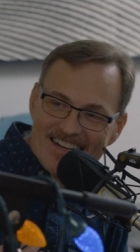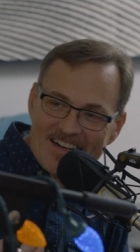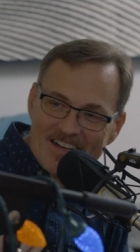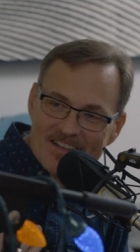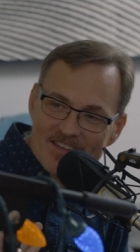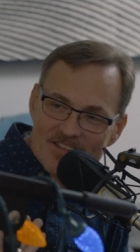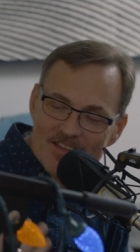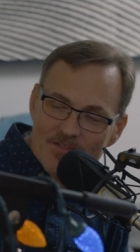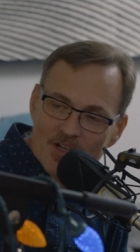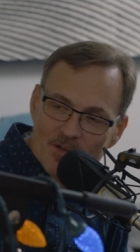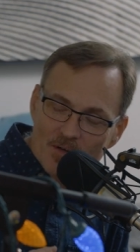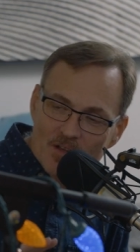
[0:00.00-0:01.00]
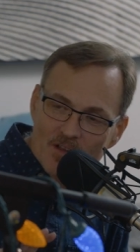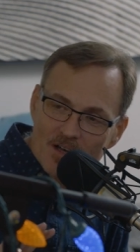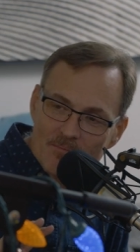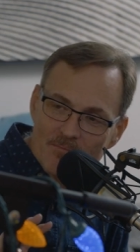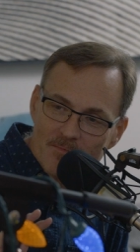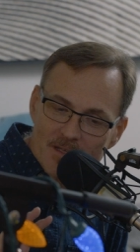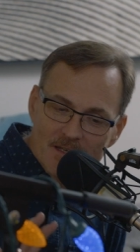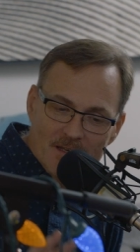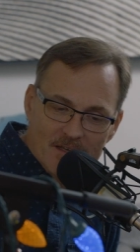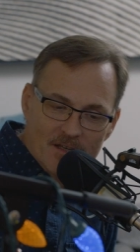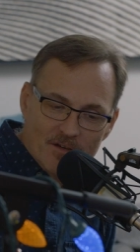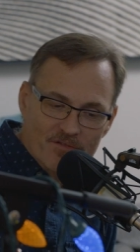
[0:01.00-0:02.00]
uh, the 700 Club
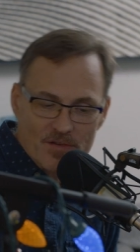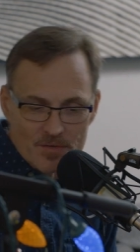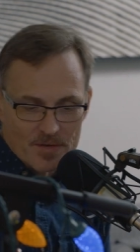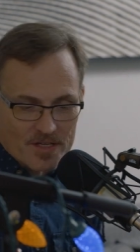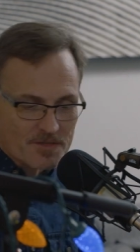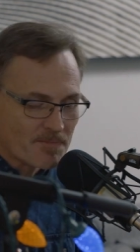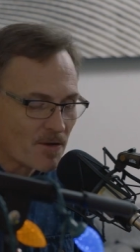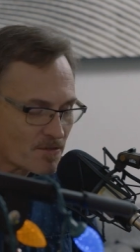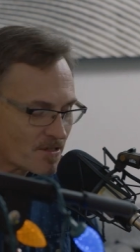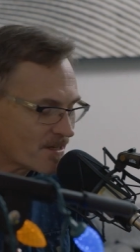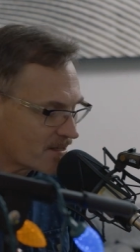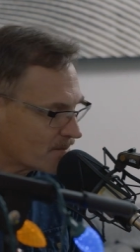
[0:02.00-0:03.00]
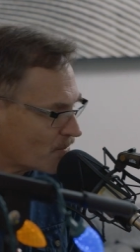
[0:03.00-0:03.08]
interview is posted at